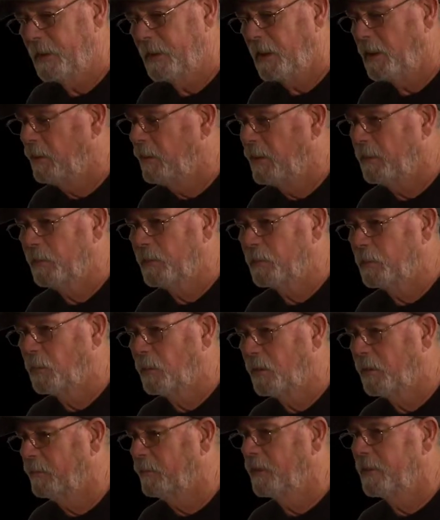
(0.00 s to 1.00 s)
it was
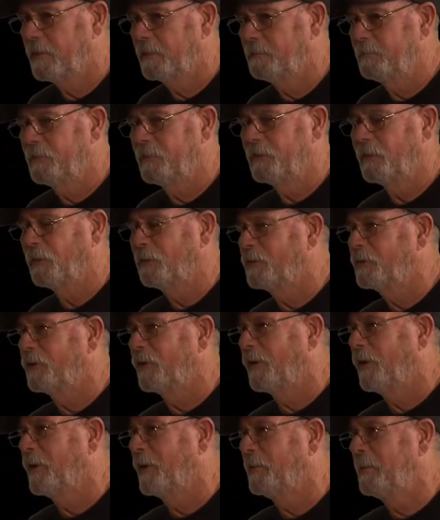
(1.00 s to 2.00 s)
more of a social
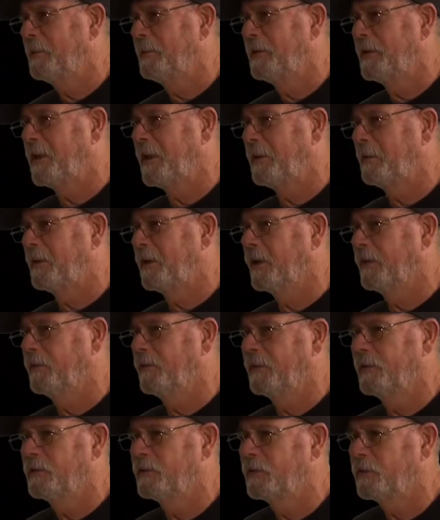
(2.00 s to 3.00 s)
club. It became kind of
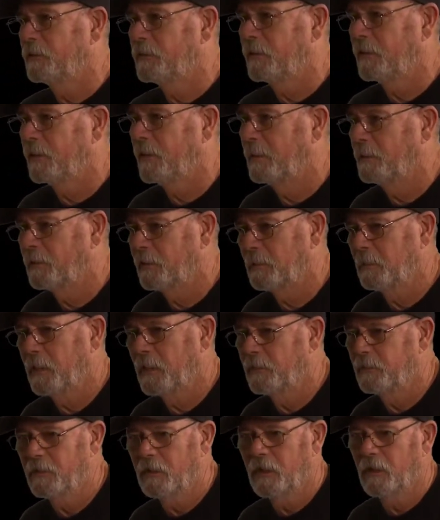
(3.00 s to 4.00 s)
a social club. It was a
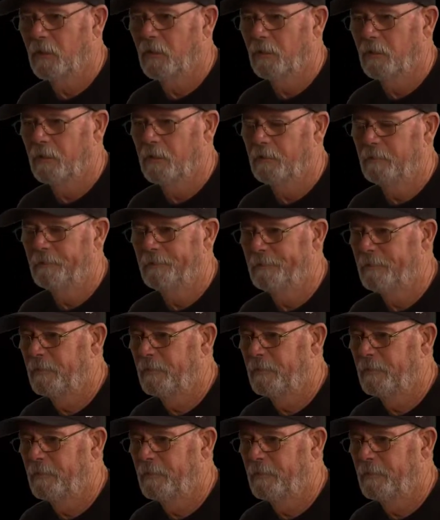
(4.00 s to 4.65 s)
place to go and